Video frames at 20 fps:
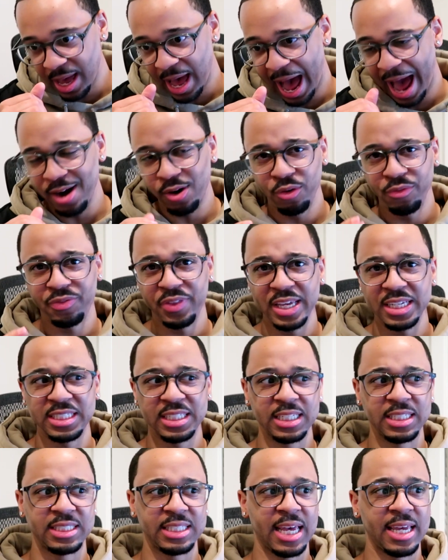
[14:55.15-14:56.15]
I don't think
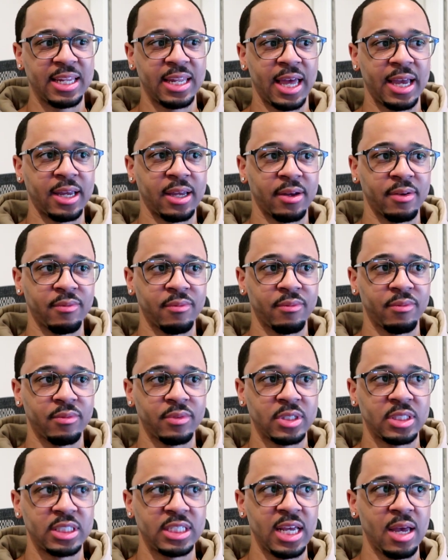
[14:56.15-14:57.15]
she said, like,
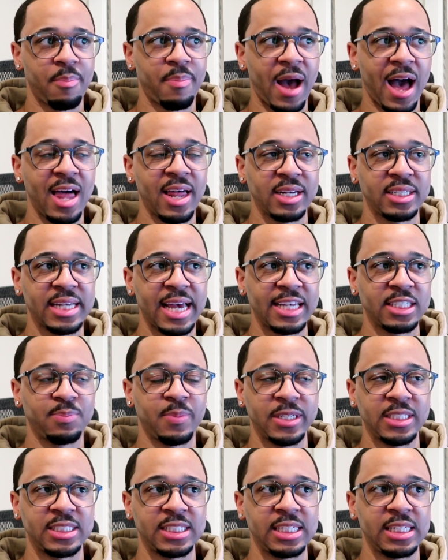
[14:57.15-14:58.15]
she apologized,
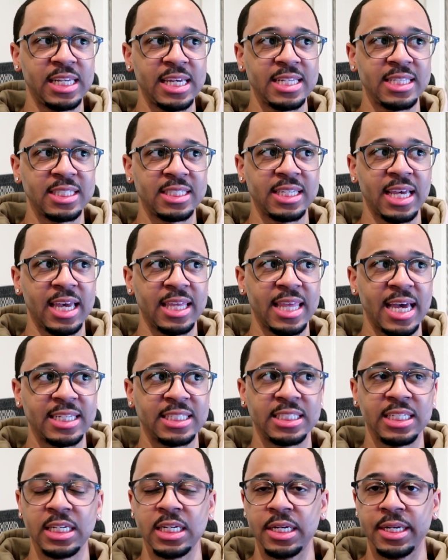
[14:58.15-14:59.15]
but she didn't say that
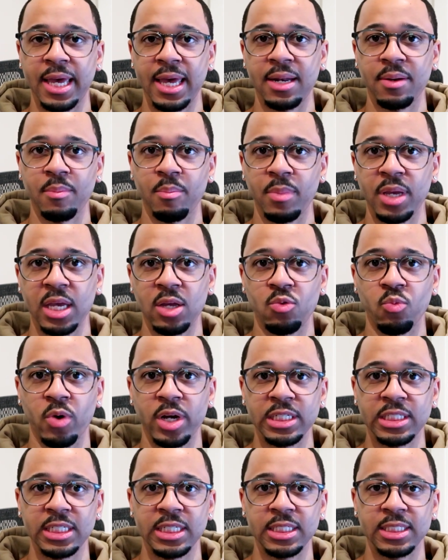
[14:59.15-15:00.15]
she didn't mean
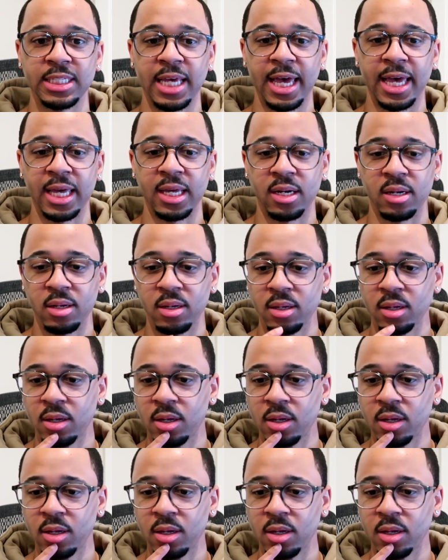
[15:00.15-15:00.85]
what she said.